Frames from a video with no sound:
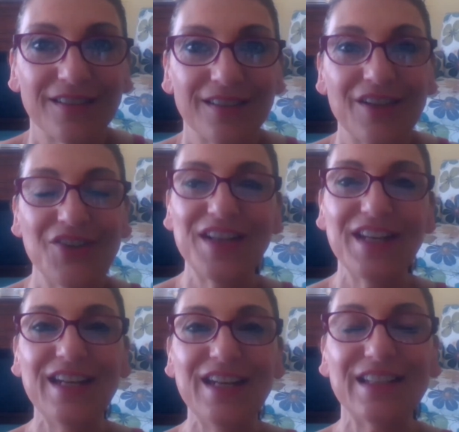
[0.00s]
And you're
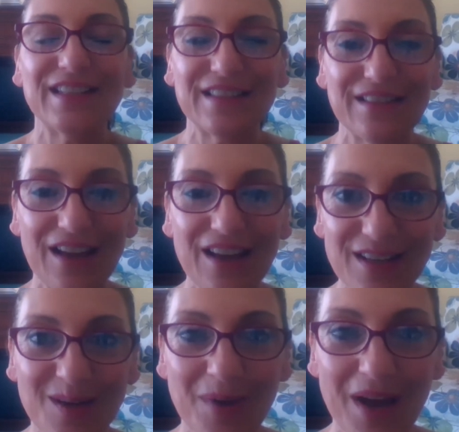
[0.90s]
getting
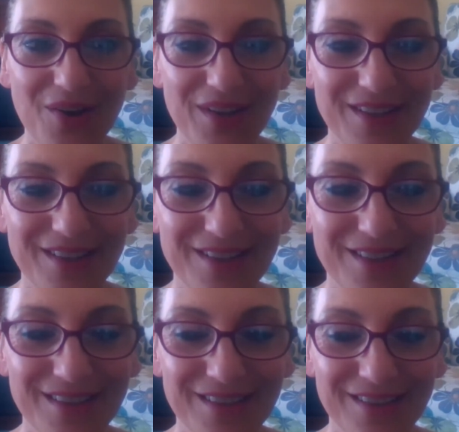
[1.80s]
excited about it.
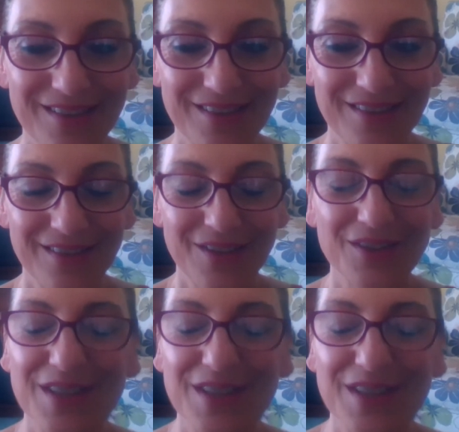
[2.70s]
You're